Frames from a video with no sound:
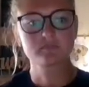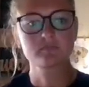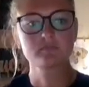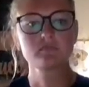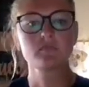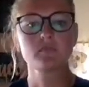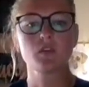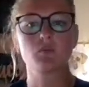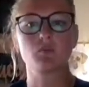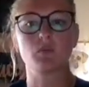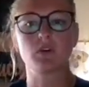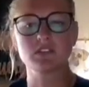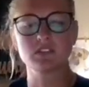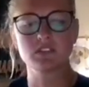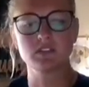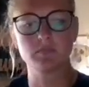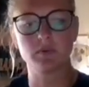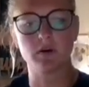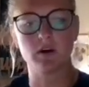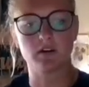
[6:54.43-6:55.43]
Once the
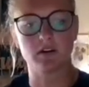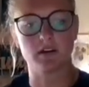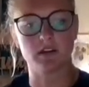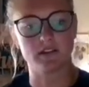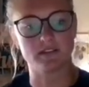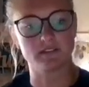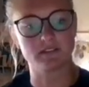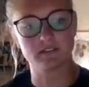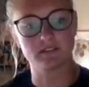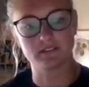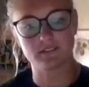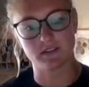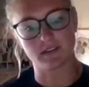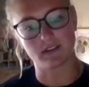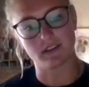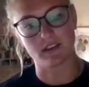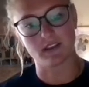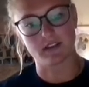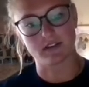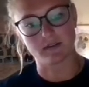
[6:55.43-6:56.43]
ball isn't
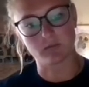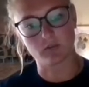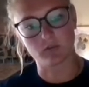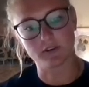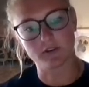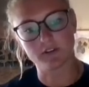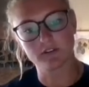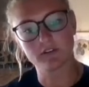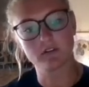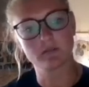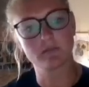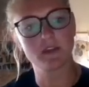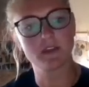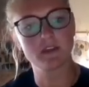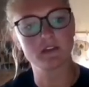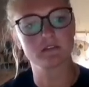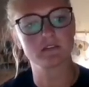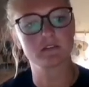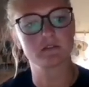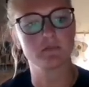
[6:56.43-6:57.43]
sticky anymore, you can make
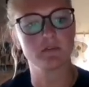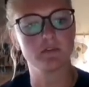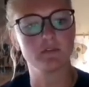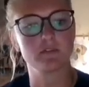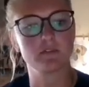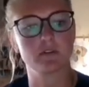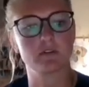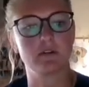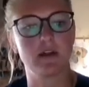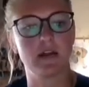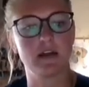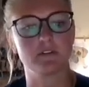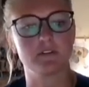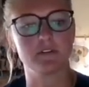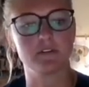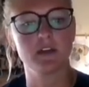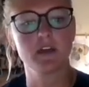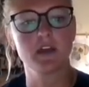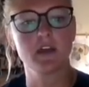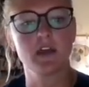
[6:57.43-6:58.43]
it smooth and round,
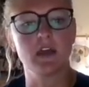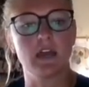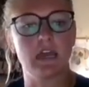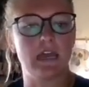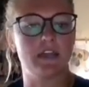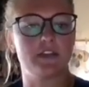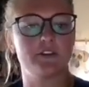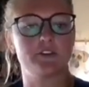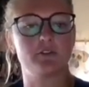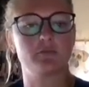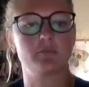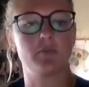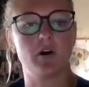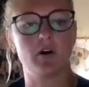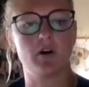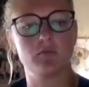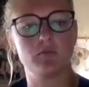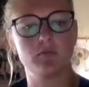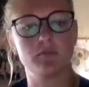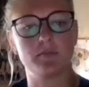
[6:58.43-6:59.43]
and your
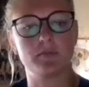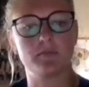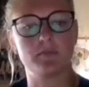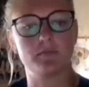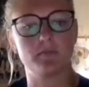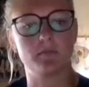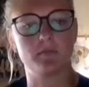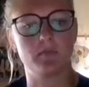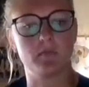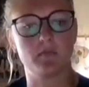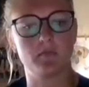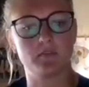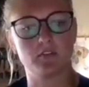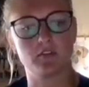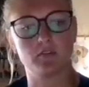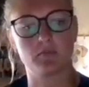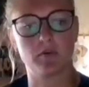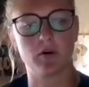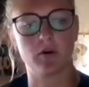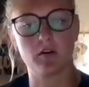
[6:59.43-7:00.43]

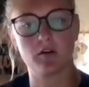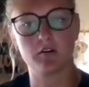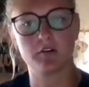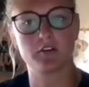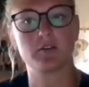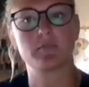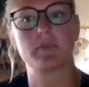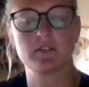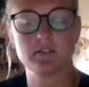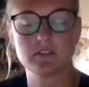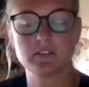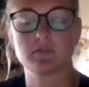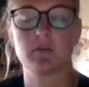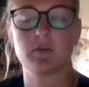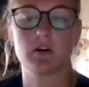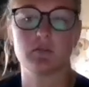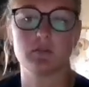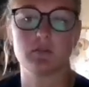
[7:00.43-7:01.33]
bouncy ball will be